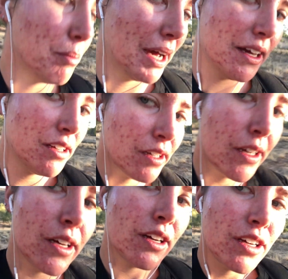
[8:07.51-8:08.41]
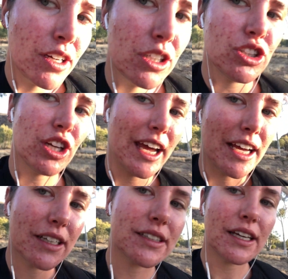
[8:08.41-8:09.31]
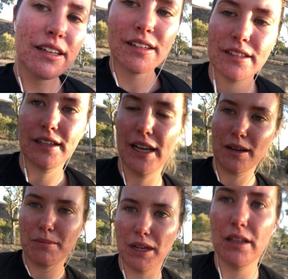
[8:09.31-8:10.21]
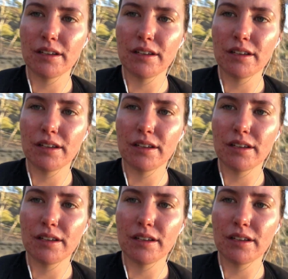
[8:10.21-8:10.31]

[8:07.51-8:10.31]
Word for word: my cheeks. Um,